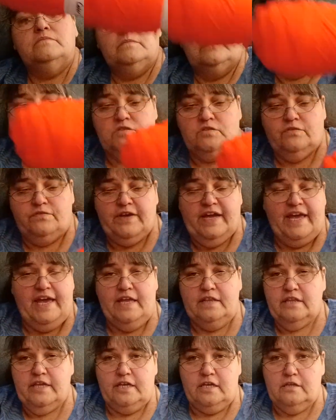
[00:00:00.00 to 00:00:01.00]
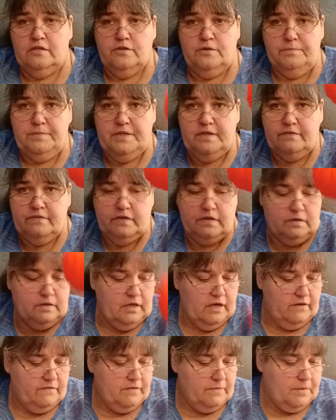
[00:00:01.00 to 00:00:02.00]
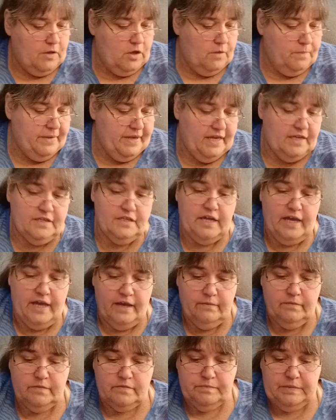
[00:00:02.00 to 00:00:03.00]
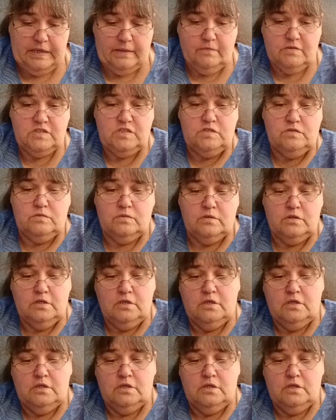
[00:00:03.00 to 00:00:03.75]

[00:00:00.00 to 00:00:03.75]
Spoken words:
So if I had like a little bit of a ball band, I would be able to